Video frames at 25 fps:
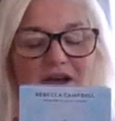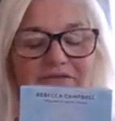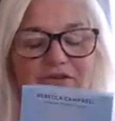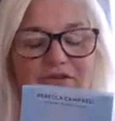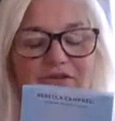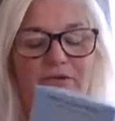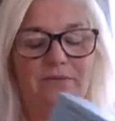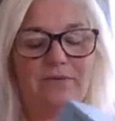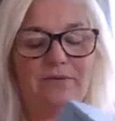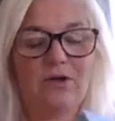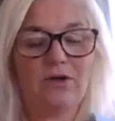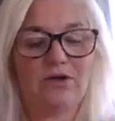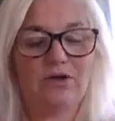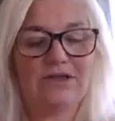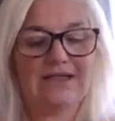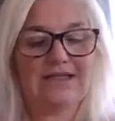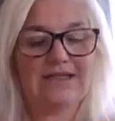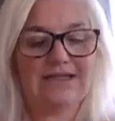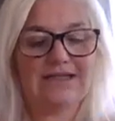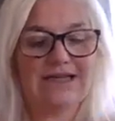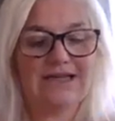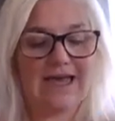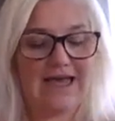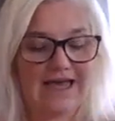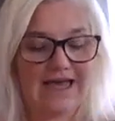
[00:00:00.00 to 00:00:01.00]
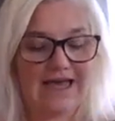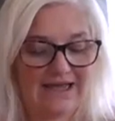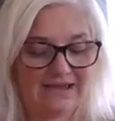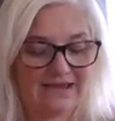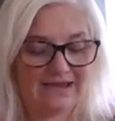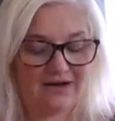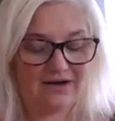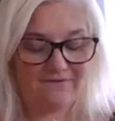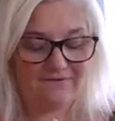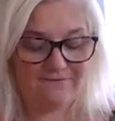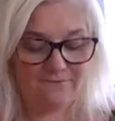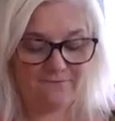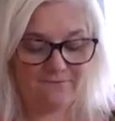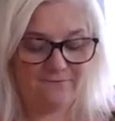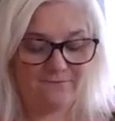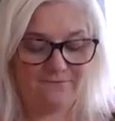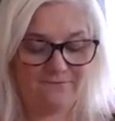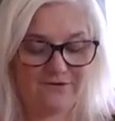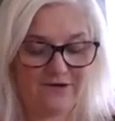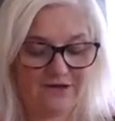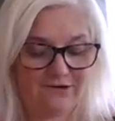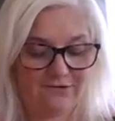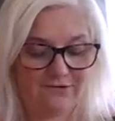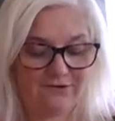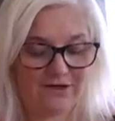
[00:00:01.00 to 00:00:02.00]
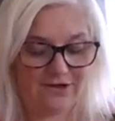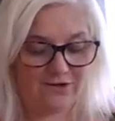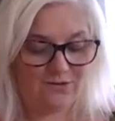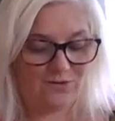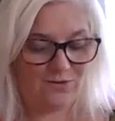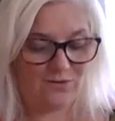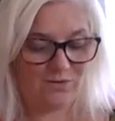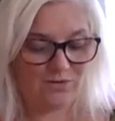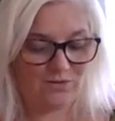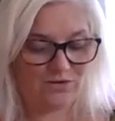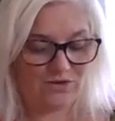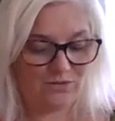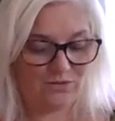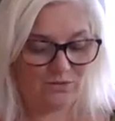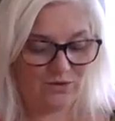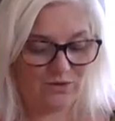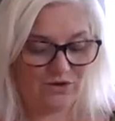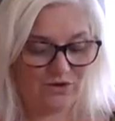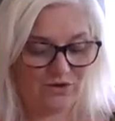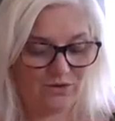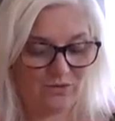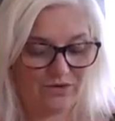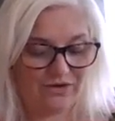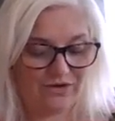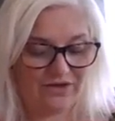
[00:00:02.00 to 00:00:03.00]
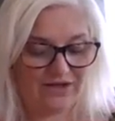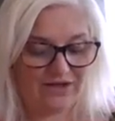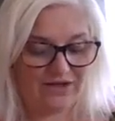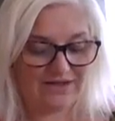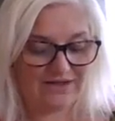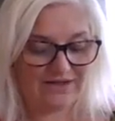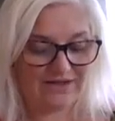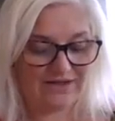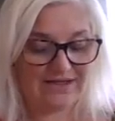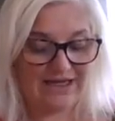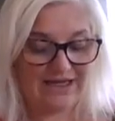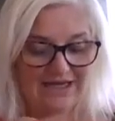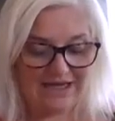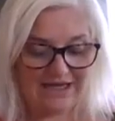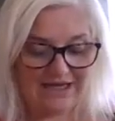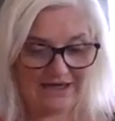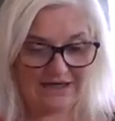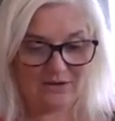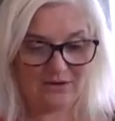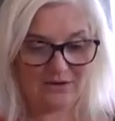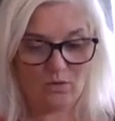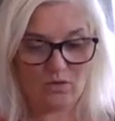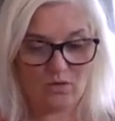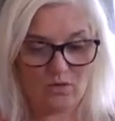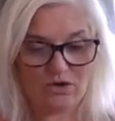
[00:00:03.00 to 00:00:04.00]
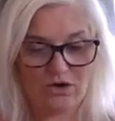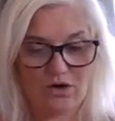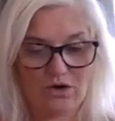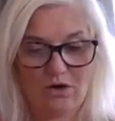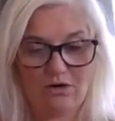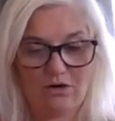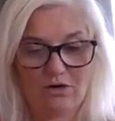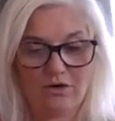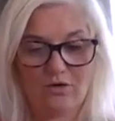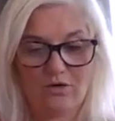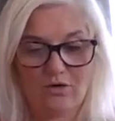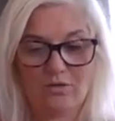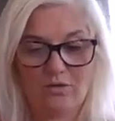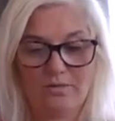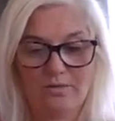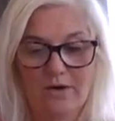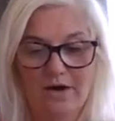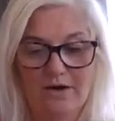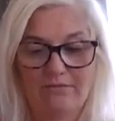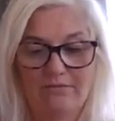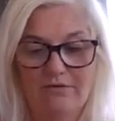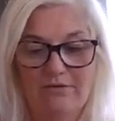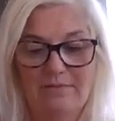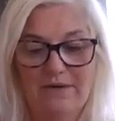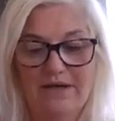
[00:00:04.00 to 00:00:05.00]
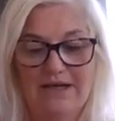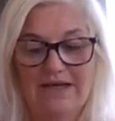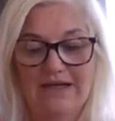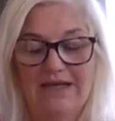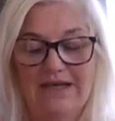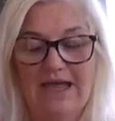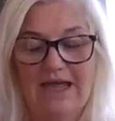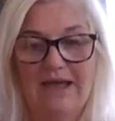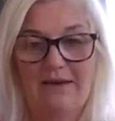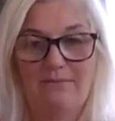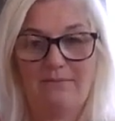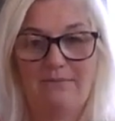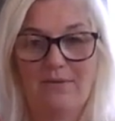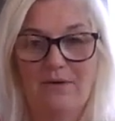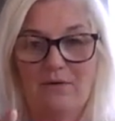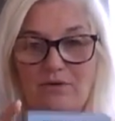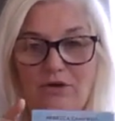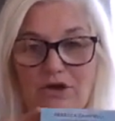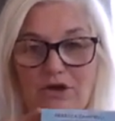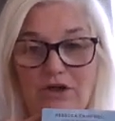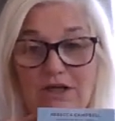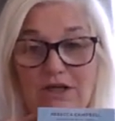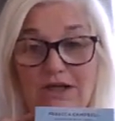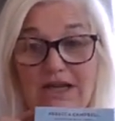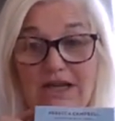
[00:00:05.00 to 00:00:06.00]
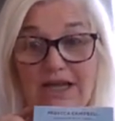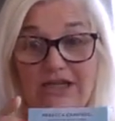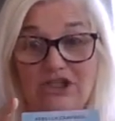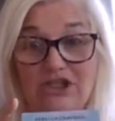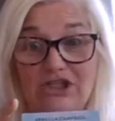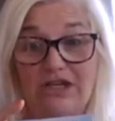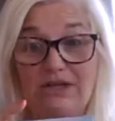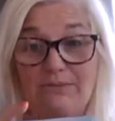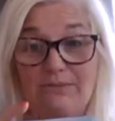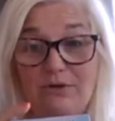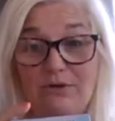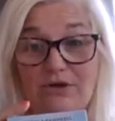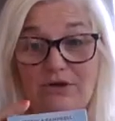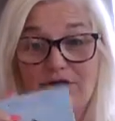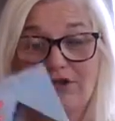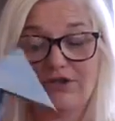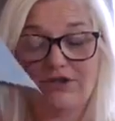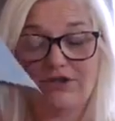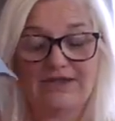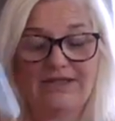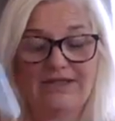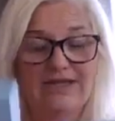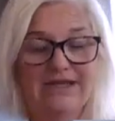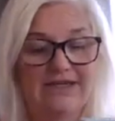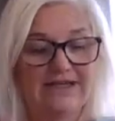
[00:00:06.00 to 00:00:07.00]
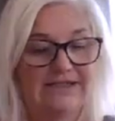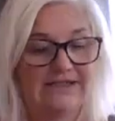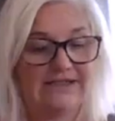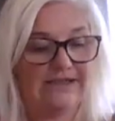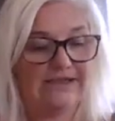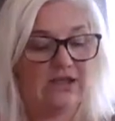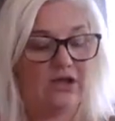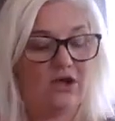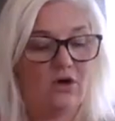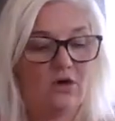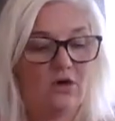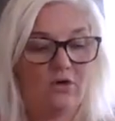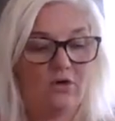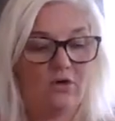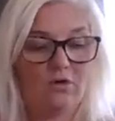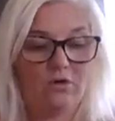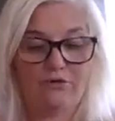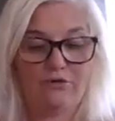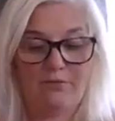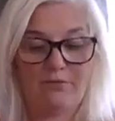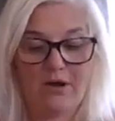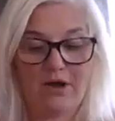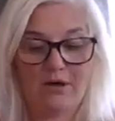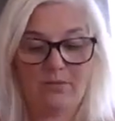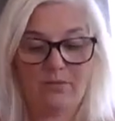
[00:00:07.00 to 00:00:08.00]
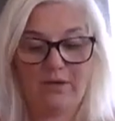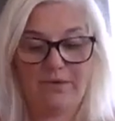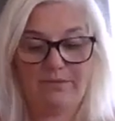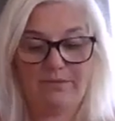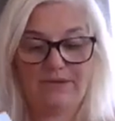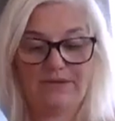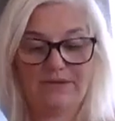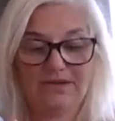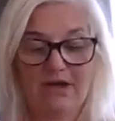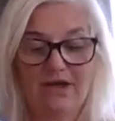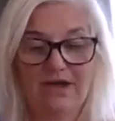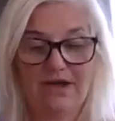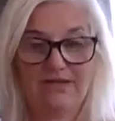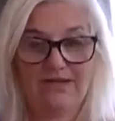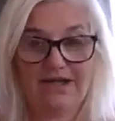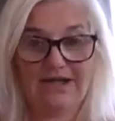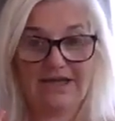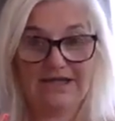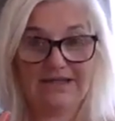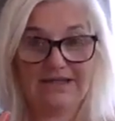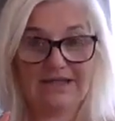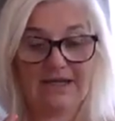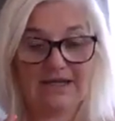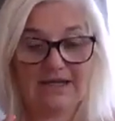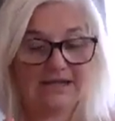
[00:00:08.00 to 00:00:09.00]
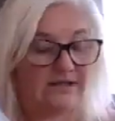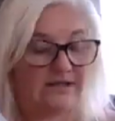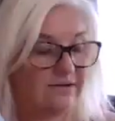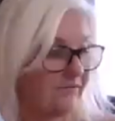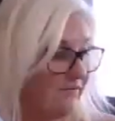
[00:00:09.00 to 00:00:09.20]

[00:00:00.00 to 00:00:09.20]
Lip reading: I've got today that I feel very called to work with is the Healing Water Oracle by Rebecca Campbell. You can actually purchase these off my website. These are